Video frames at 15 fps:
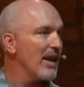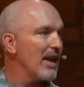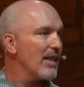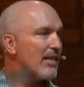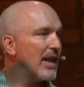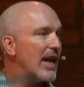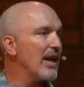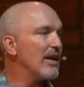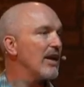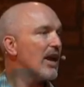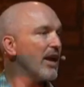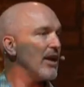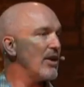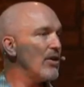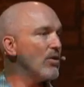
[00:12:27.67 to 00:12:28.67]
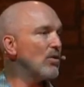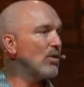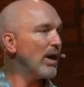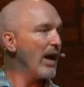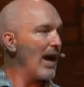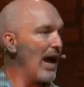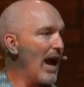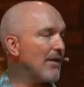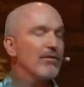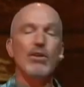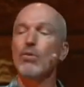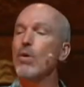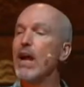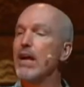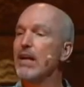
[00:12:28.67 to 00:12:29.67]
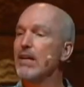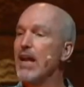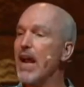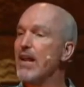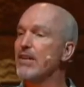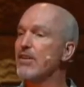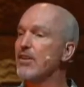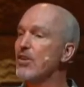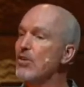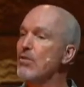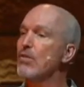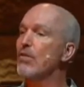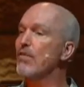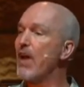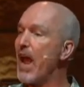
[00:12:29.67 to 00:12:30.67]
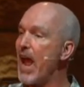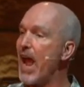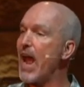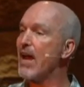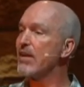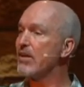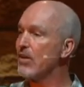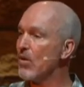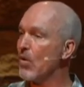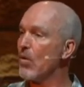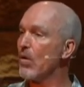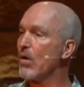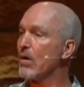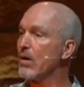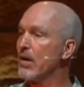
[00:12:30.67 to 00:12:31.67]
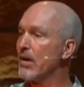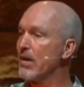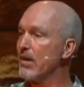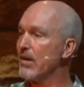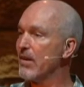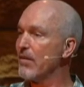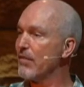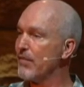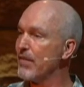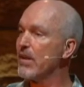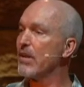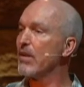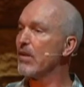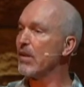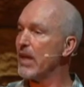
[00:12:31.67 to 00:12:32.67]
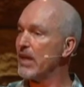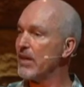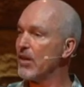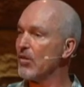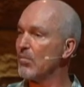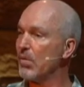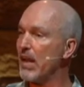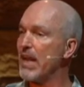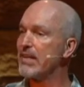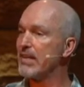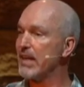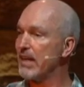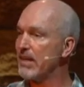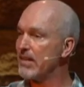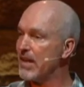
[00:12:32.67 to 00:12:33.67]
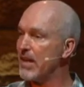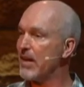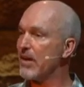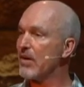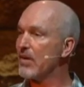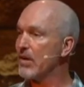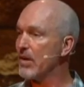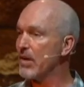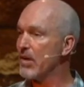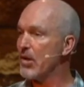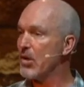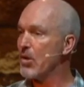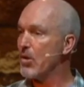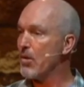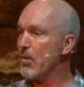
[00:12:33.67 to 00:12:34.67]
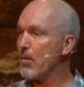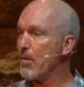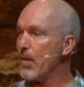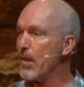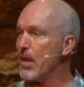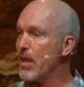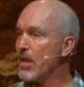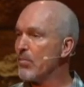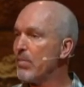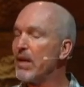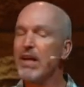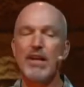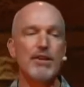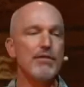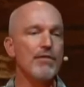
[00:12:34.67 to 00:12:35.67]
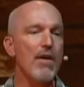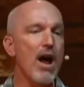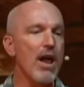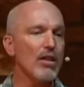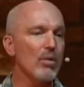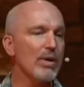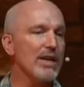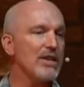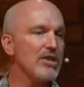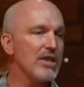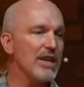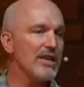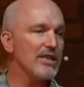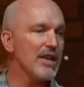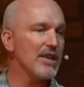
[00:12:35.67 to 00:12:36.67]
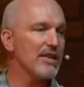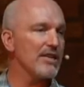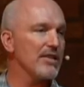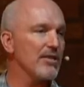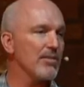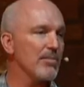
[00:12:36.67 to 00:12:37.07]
then you have to recognize you have had your fill and your blessings here. Because following Jesus